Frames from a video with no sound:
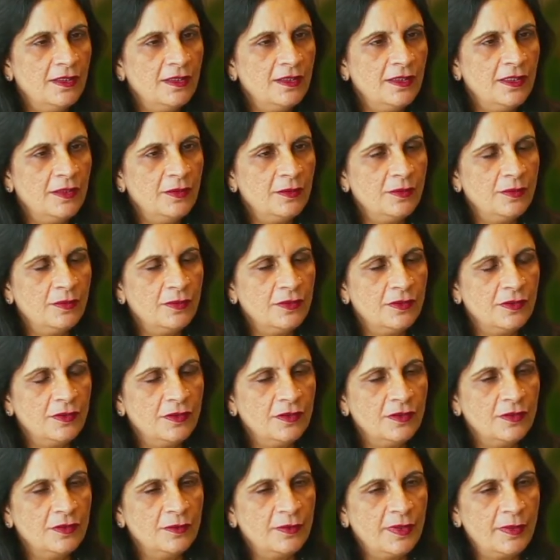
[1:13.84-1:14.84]
They would,
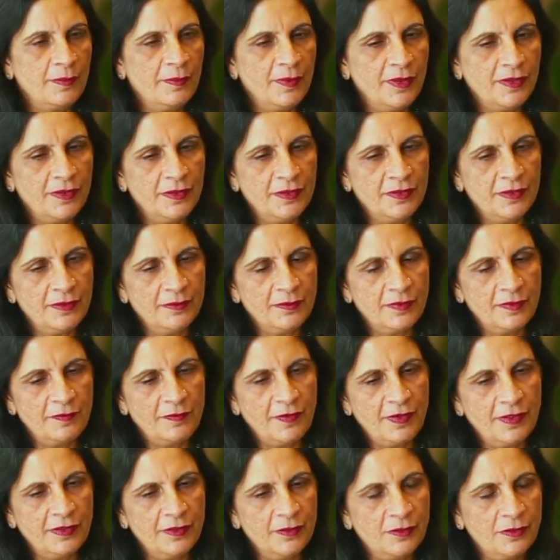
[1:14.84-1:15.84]
my mother and my
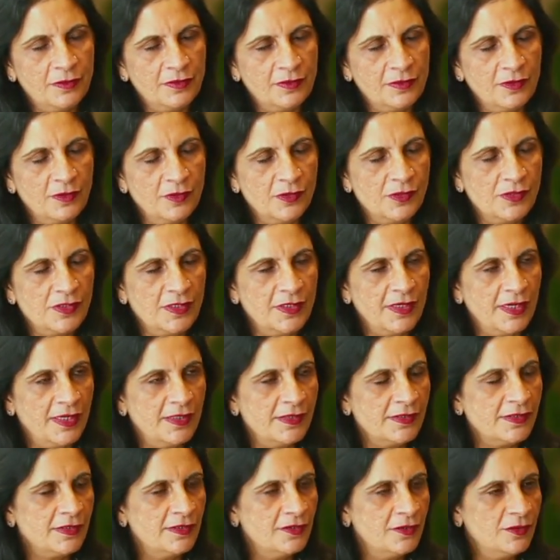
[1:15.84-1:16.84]
father would close their
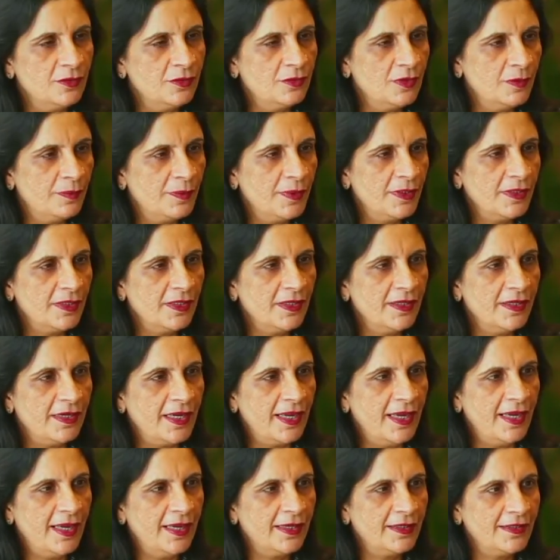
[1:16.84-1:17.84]
eyes and do a particular
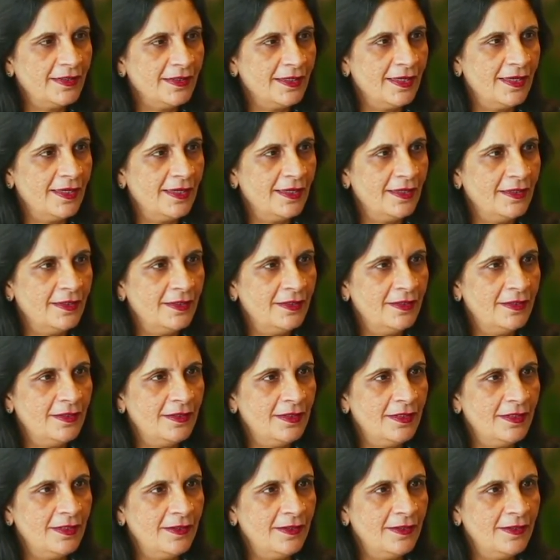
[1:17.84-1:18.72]
act and